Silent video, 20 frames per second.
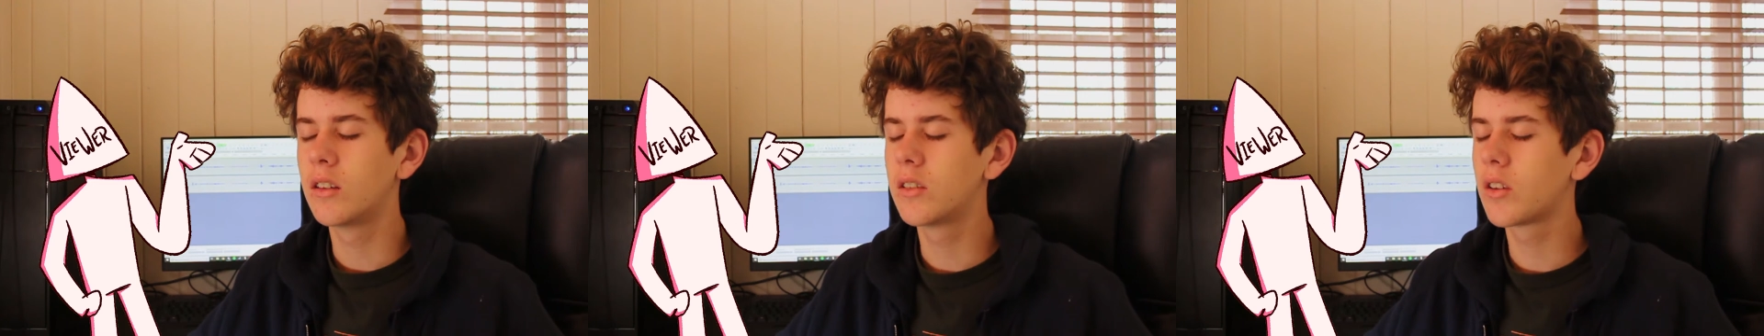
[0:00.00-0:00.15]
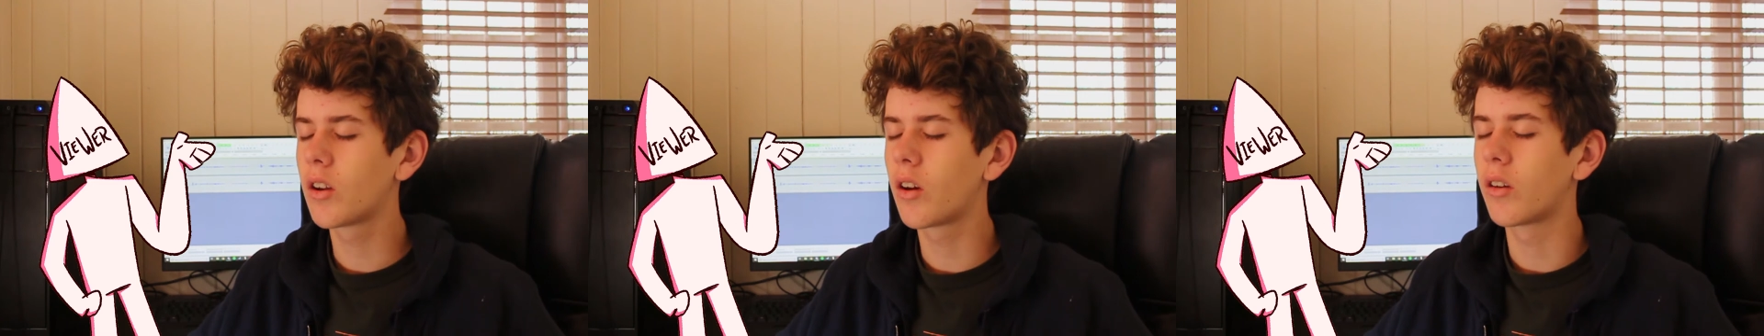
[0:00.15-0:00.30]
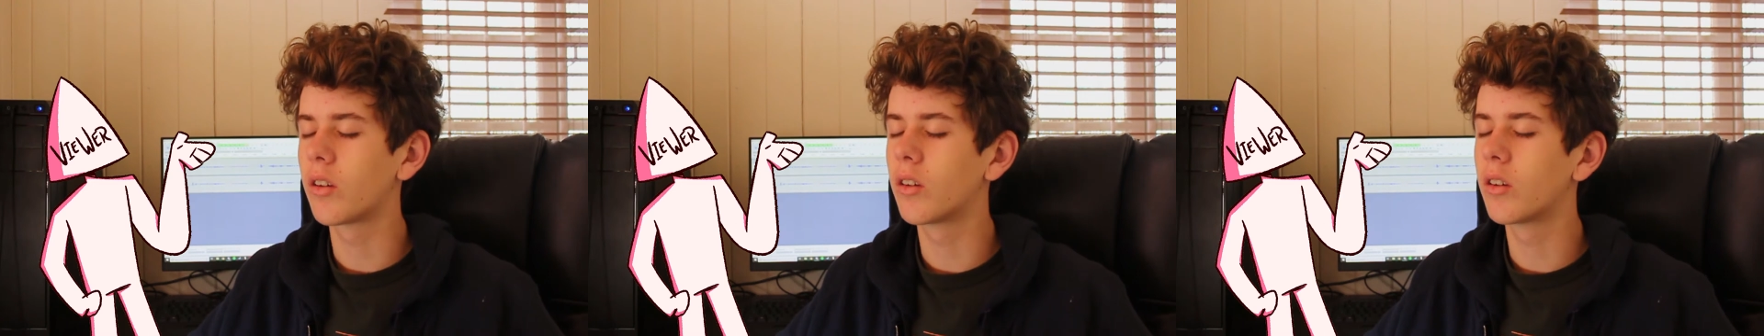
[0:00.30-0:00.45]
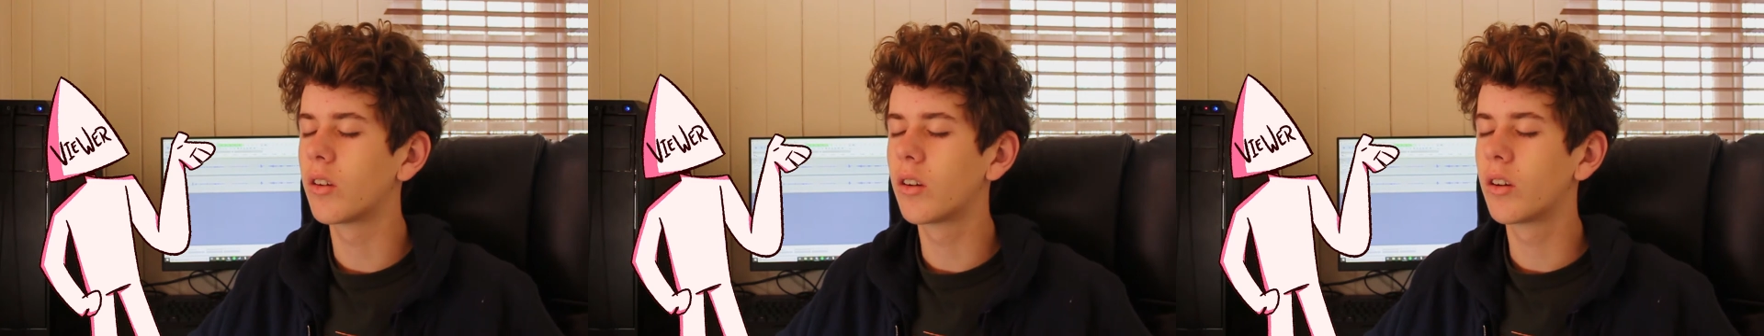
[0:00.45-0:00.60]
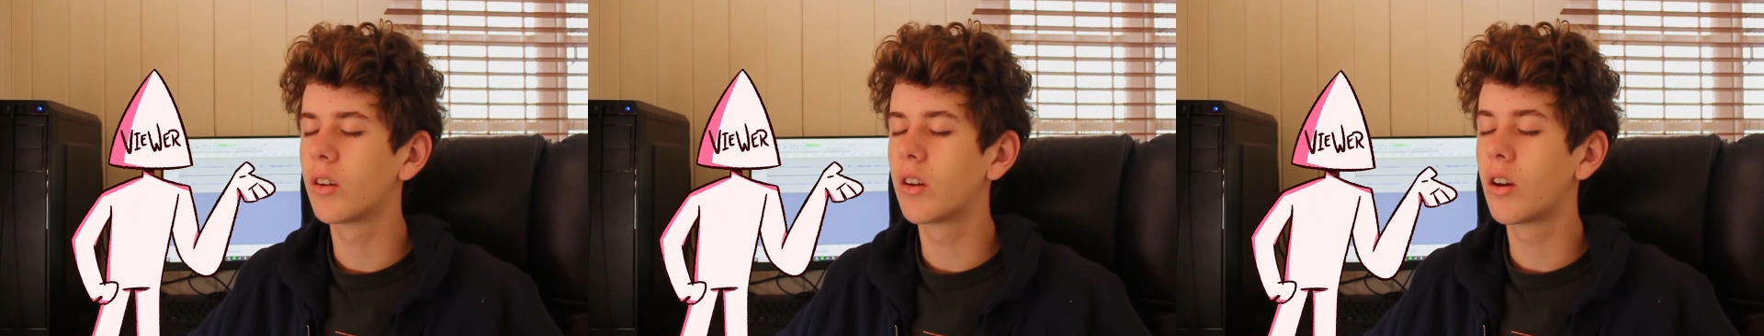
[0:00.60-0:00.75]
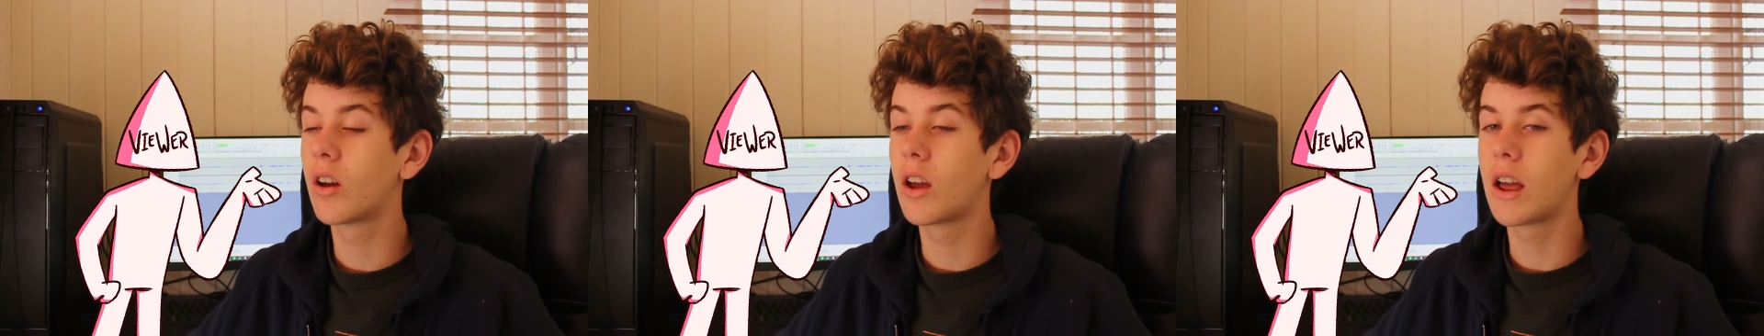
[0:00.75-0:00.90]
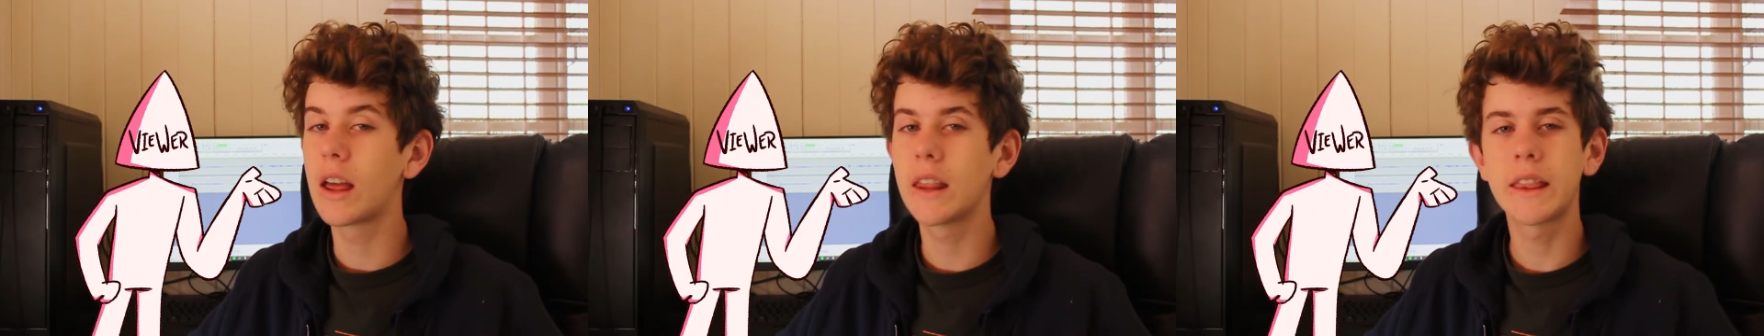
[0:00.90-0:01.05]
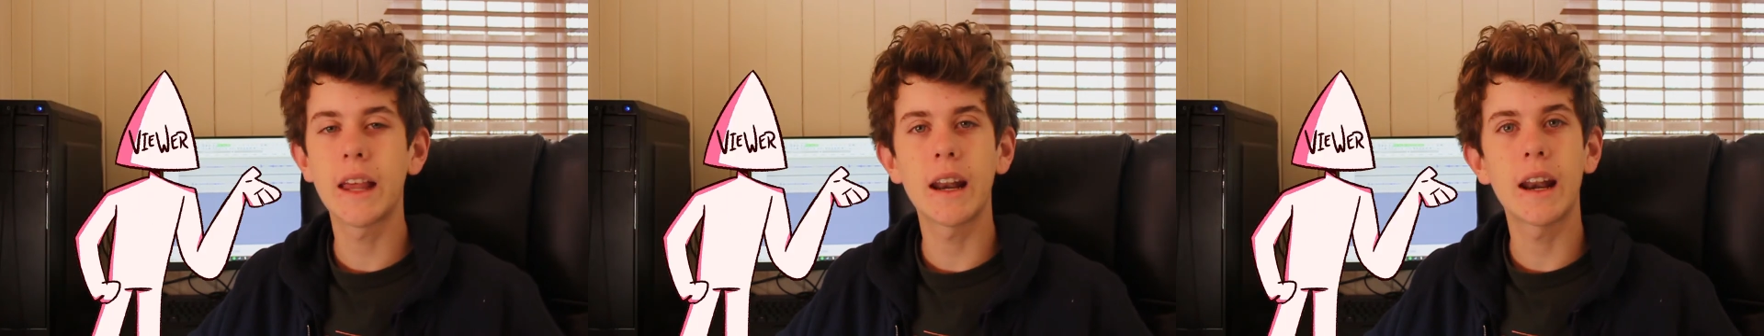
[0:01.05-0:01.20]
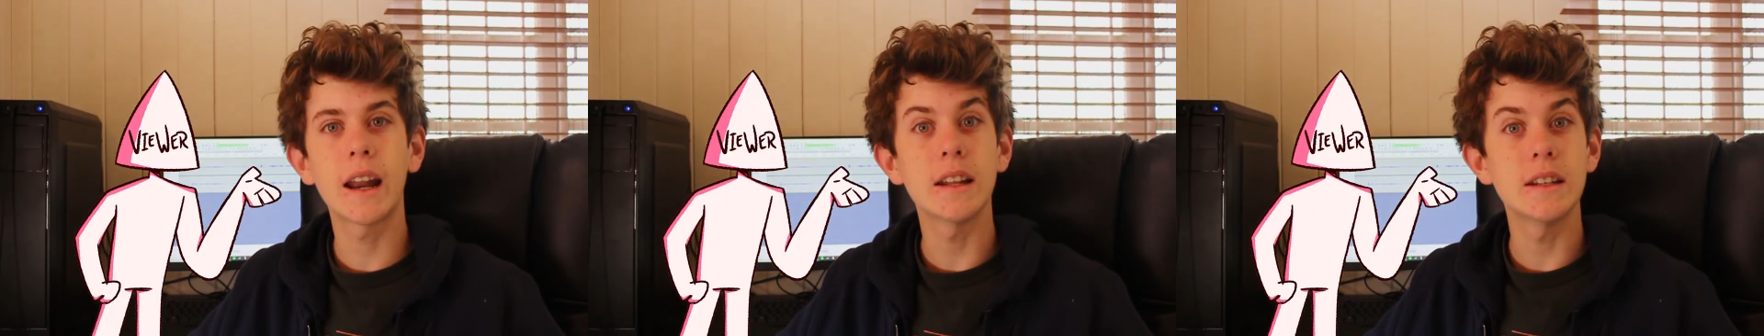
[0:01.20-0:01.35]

No, that